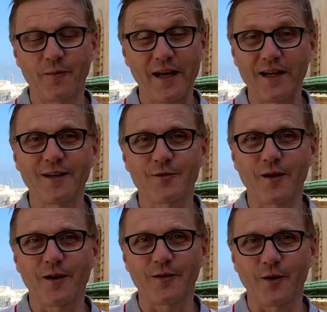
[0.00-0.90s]
Elena
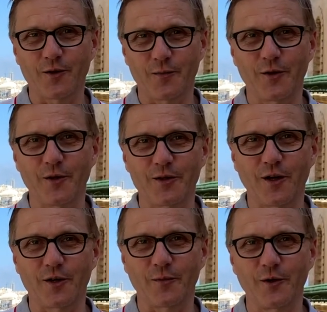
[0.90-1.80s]
Rao, the Entrepreneur's
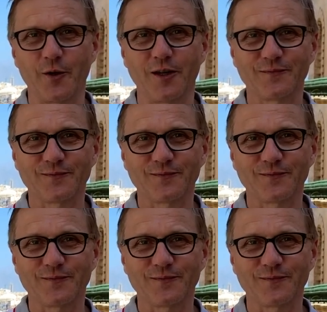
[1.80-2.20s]
Entrepreneur.